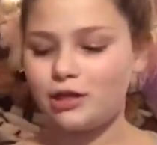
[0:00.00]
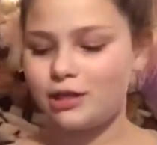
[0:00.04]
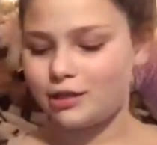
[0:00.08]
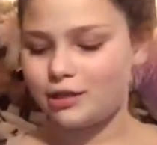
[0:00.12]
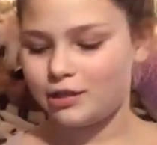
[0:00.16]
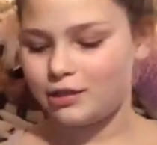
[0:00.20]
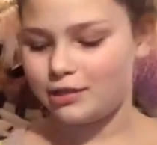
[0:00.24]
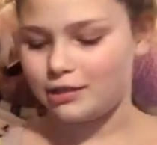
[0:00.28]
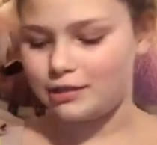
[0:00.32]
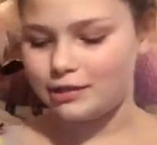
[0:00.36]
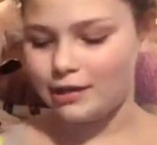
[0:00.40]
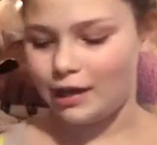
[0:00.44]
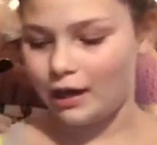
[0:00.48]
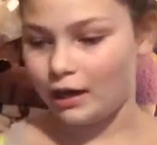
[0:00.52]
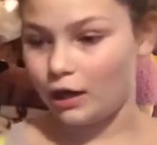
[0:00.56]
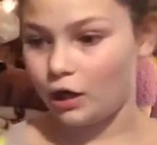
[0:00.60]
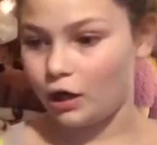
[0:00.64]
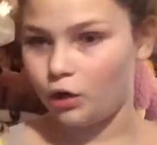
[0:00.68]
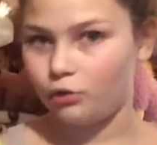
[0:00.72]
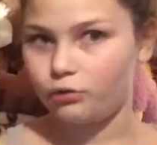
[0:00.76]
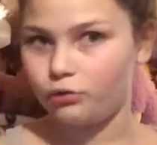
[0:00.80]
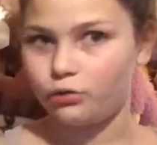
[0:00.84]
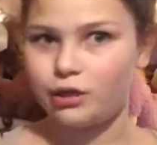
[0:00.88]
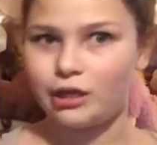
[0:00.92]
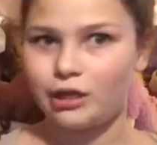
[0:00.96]
because I
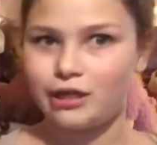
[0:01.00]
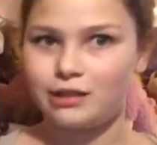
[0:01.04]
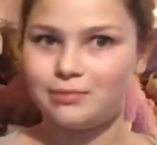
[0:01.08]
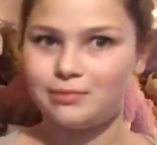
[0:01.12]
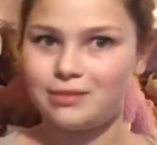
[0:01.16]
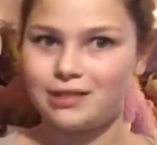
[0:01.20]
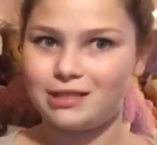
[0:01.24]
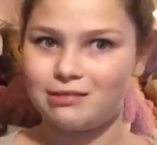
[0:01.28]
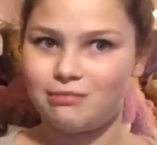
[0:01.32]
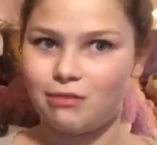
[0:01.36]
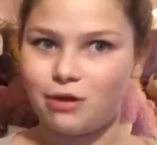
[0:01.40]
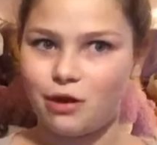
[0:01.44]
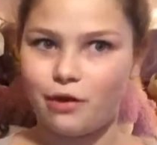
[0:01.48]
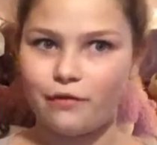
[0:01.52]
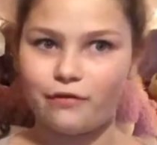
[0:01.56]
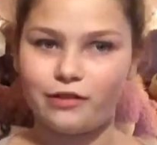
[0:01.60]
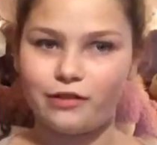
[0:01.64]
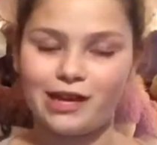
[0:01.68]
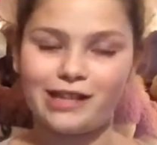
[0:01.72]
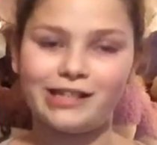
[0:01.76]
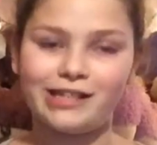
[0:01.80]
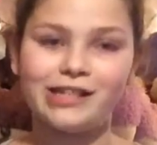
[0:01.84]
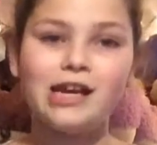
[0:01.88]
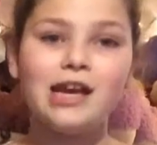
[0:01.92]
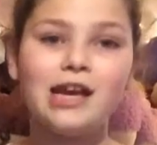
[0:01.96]
know you guys missed me over
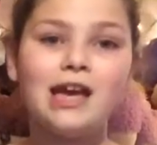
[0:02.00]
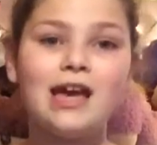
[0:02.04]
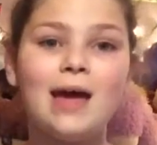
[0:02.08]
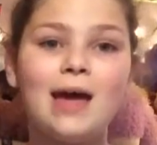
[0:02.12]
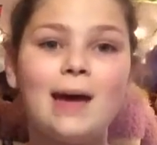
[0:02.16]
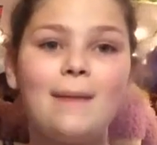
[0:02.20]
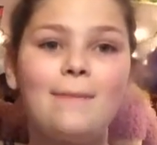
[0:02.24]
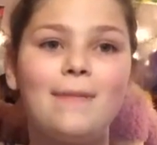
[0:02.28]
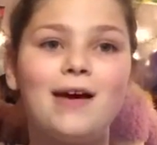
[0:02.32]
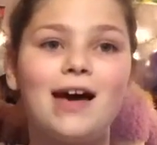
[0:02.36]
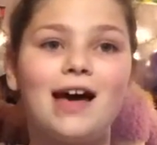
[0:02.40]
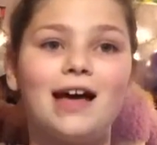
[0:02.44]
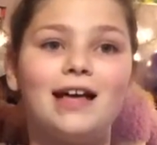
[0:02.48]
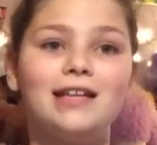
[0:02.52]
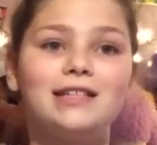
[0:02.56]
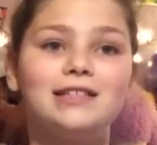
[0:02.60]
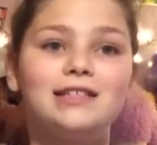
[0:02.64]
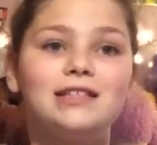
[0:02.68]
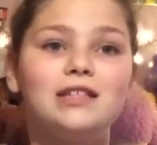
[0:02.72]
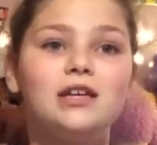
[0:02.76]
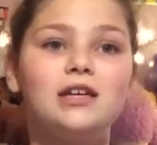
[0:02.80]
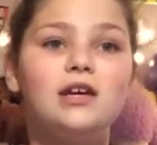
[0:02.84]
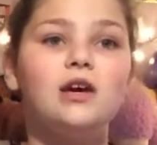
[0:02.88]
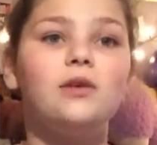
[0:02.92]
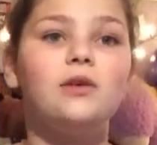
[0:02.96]
that past
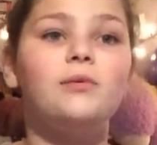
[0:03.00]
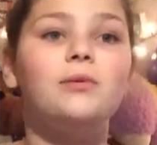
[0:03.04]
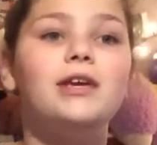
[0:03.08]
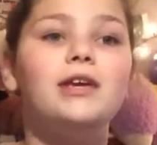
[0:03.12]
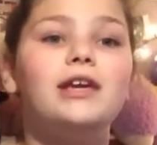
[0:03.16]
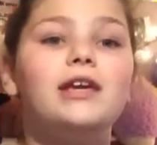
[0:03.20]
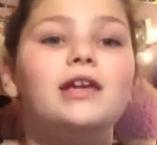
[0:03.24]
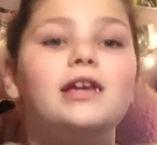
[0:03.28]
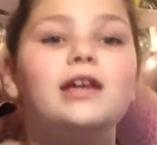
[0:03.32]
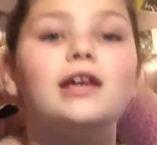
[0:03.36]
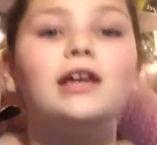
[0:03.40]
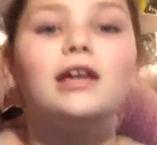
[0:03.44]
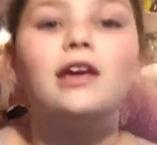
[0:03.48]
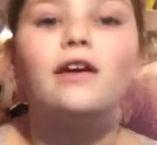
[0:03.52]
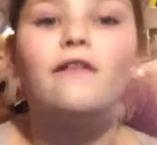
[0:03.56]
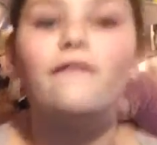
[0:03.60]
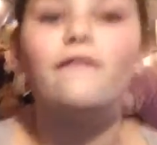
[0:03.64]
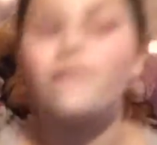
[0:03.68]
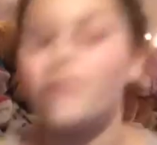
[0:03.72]
week. If